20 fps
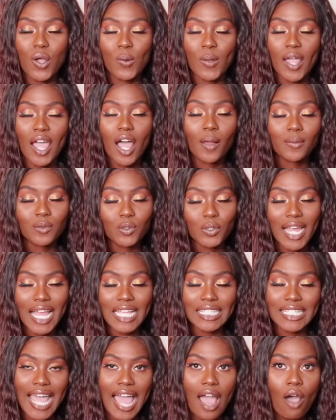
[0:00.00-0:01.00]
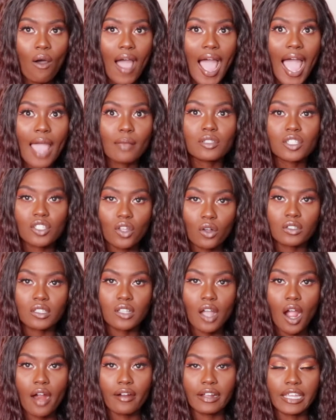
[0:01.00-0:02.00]
helped you guys out. I'm so
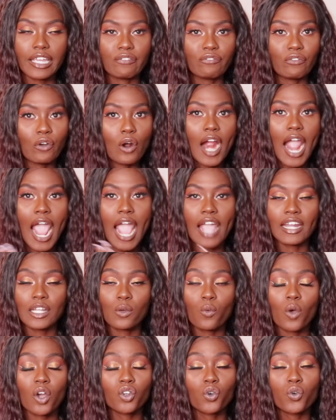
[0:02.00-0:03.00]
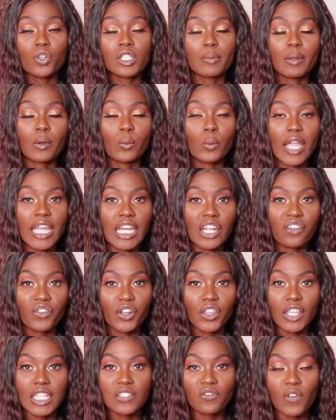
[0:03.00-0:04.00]
sorry for anyone who's been waiting for
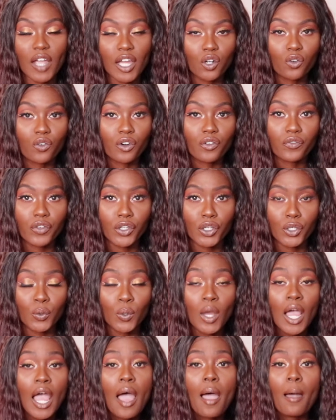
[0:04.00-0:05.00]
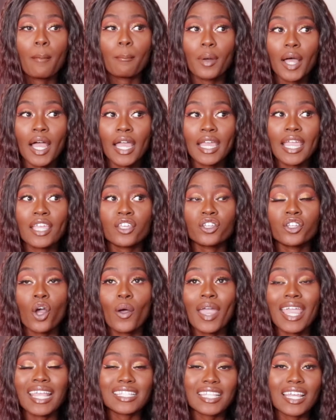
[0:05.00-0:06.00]
this final review. But,
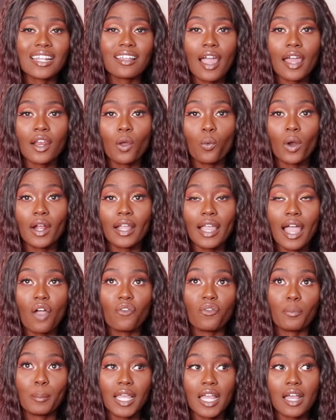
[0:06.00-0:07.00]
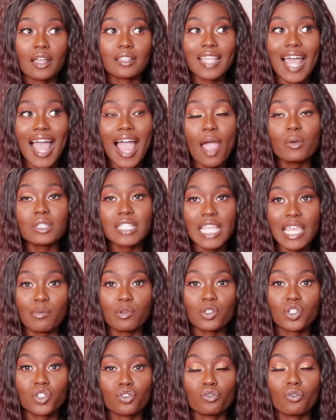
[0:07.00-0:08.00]
it did kind of work out because I was able
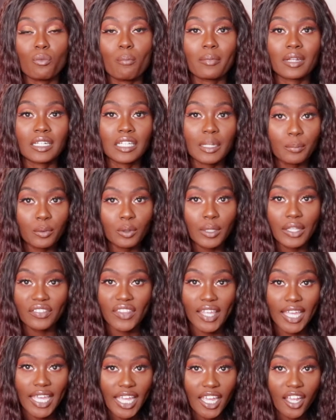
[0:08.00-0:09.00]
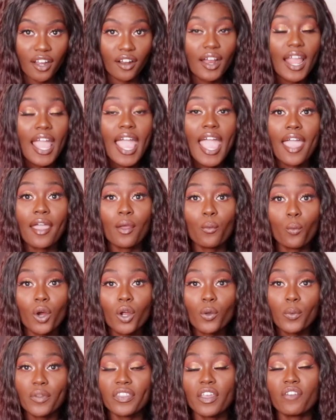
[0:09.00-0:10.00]
to manipulate the hair and
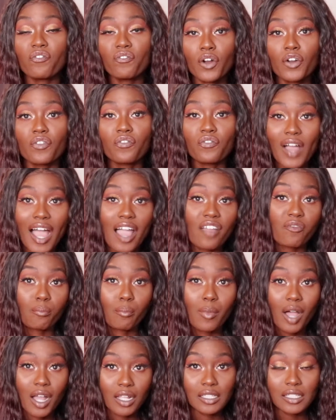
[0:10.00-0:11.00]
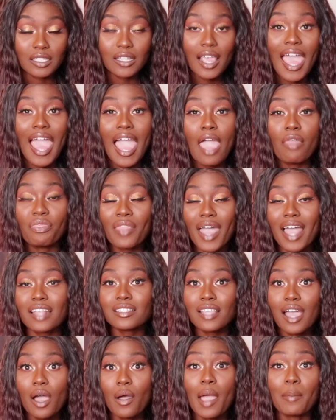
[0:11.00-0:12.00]
work with it for 5 months. And that's
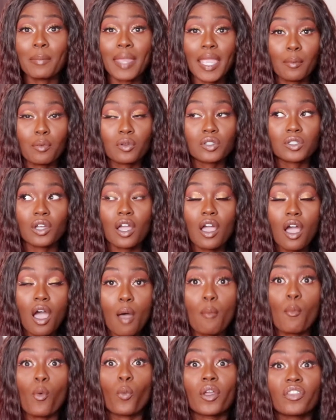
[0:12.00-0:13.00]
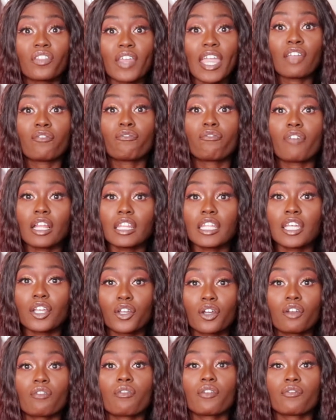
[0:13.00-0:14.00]
how I'm able to come with a really
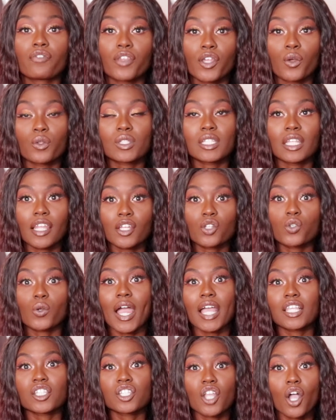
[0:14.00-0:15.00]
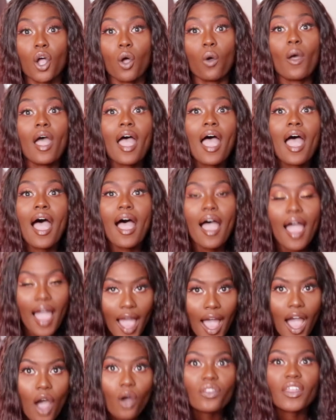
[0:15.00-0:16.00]
good review to let you guys know
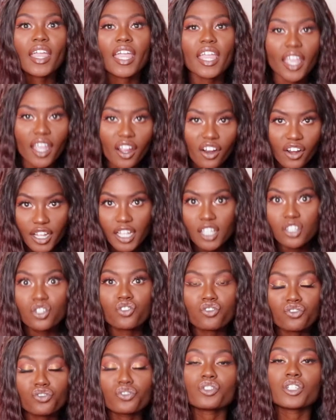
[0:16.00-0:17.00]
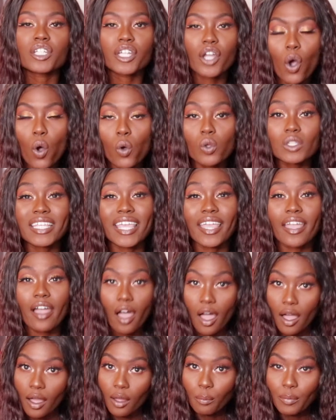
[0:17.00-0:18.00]
how the hair is truly holding
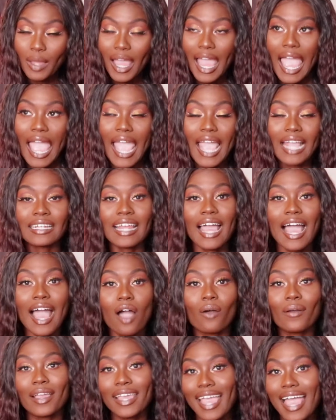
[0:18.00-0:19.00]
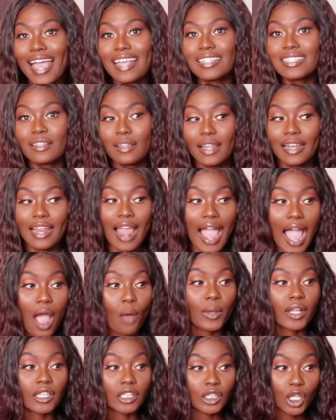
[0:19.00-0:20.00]
up and how
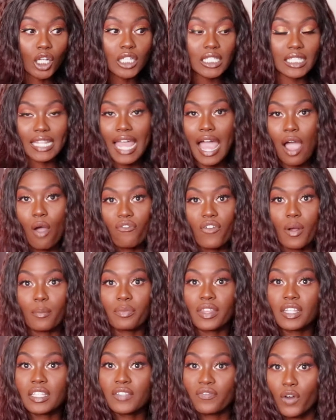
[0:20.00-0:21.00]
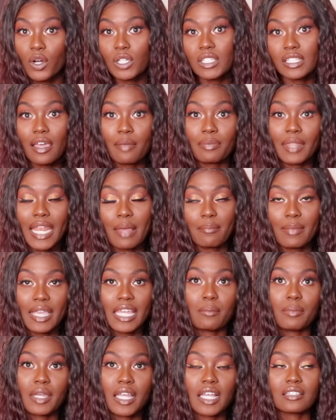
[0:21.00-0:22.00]
it looks now from this first time that I made
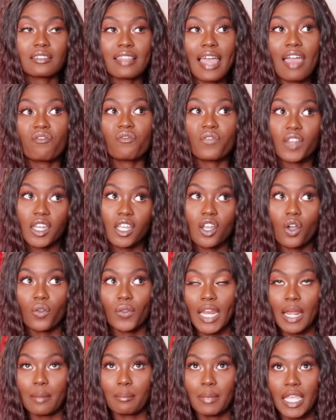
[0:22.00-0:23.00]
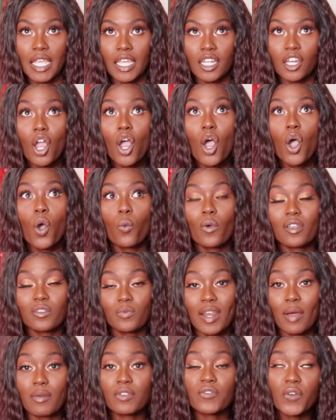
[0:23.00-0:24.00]
it, because that video that I made was
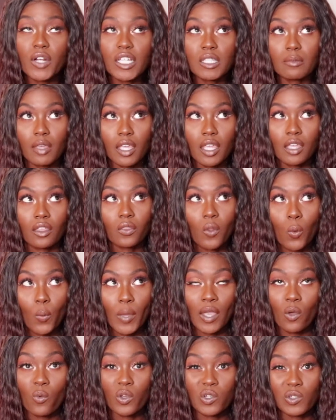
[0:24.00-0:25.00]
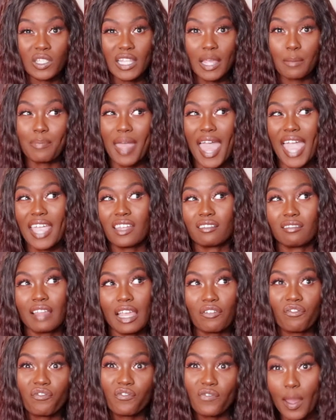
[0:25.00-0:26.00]
when I was first making the wig, which was like back in
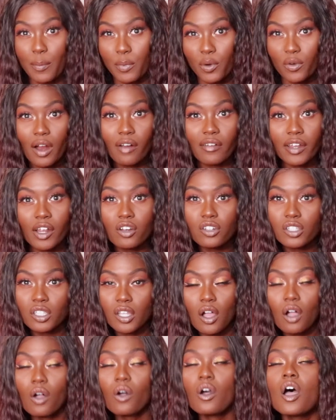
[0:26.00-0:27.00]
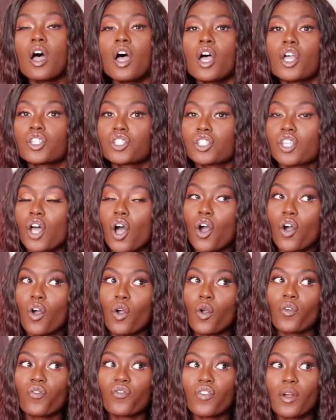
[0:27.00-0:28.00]
like February or so.
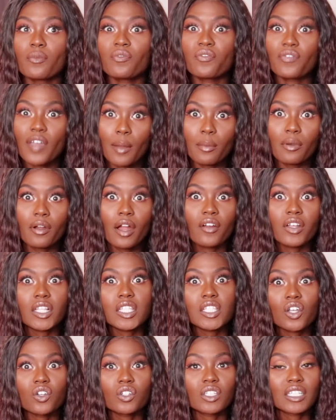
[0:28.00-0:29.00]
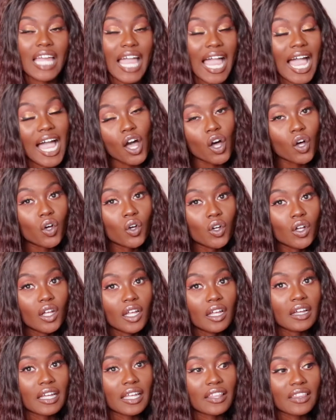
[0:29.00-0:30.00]
So from February till now,
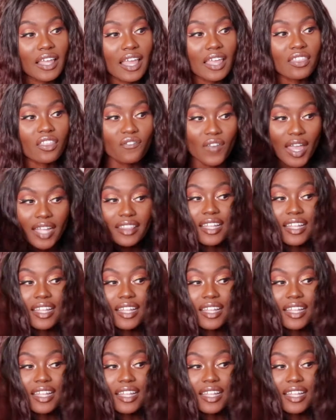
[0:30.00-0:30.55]
the fact